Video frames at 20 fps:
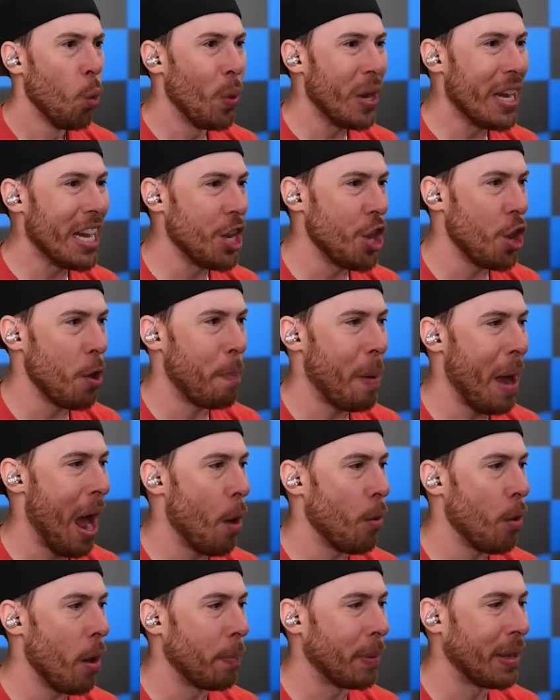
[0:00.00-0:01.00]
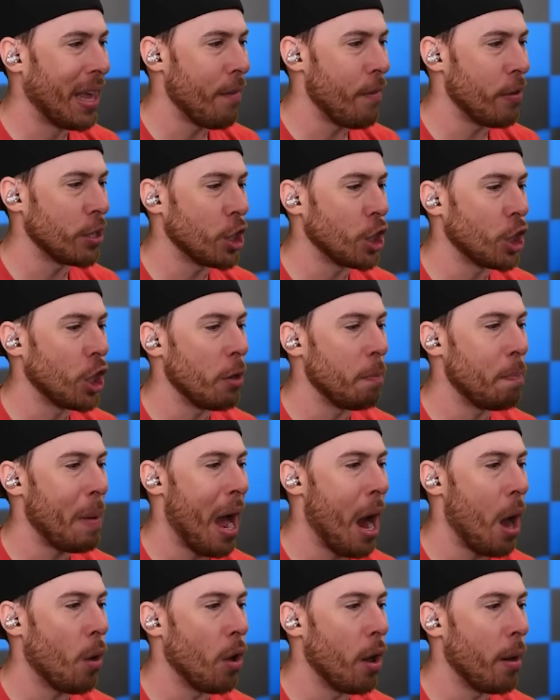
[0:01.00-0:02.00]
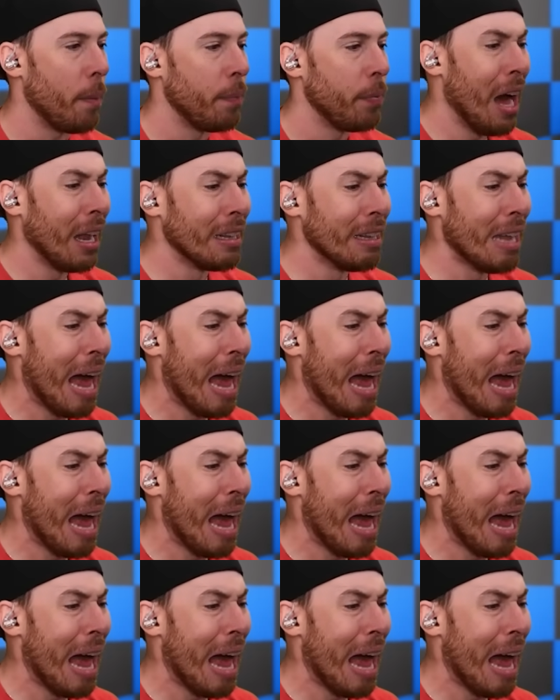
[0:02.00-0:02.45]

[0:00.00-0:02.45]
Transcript: We need another power-up. Give us a good power-up. A